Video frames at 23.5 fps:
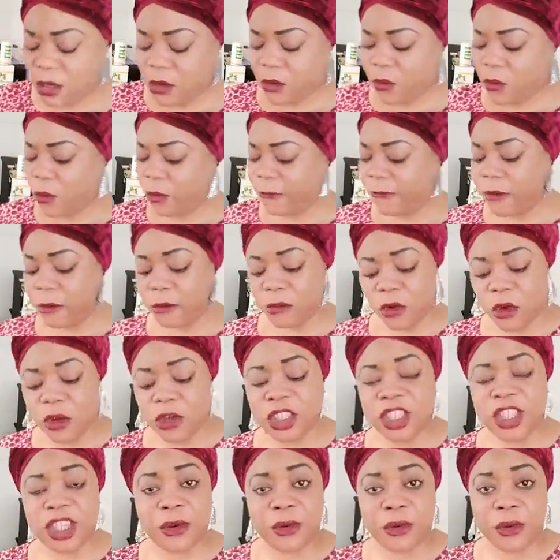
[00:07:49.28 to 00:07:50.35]
from
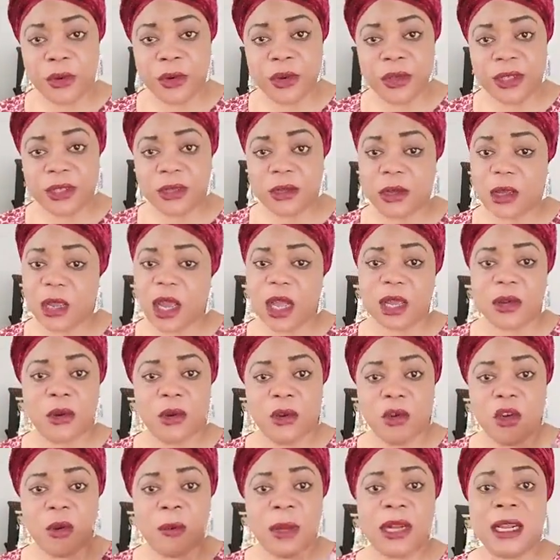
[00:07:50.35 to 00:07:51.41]
konjac roots, and
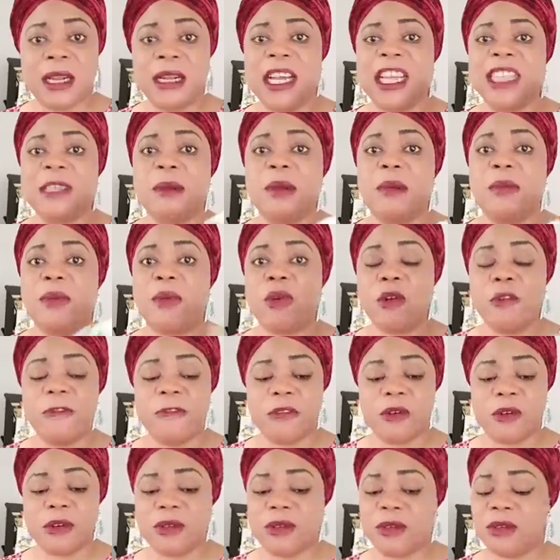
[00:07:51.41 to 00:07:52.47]
glucomannan has been proven
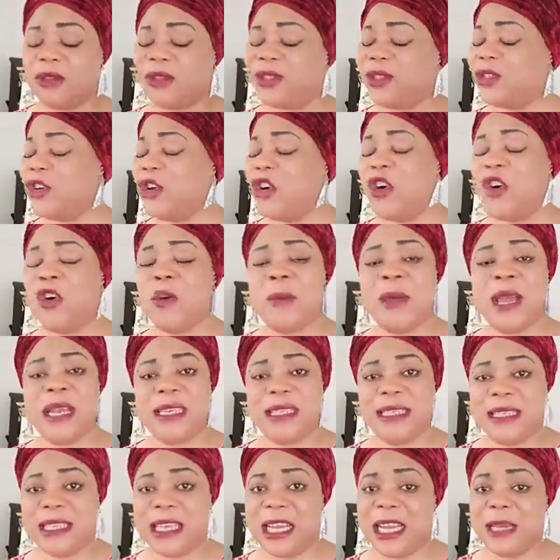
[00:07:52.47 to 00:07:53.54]
so many
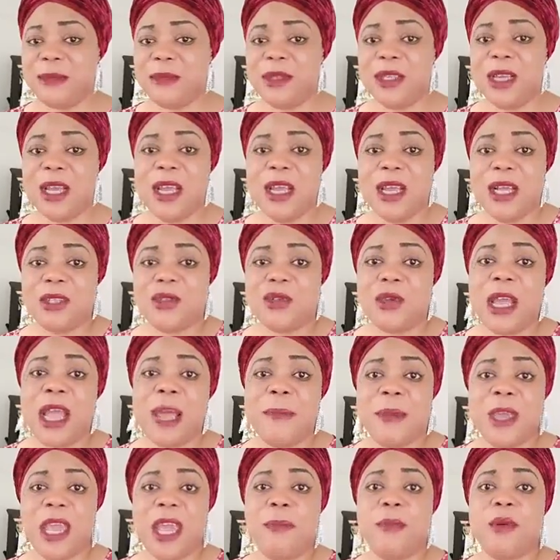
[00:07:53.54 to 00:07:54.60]
times to help
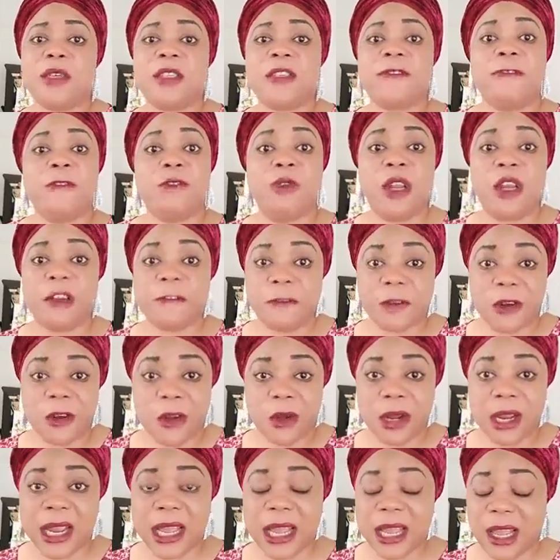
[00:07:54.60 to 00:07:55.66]
keep us fuller for
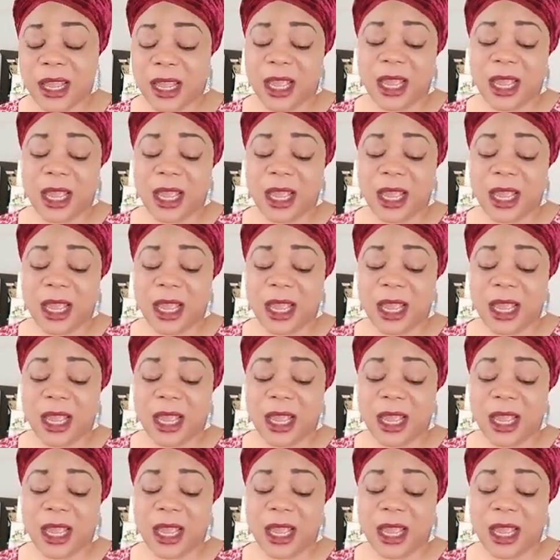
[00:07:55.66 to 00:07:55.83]
longer.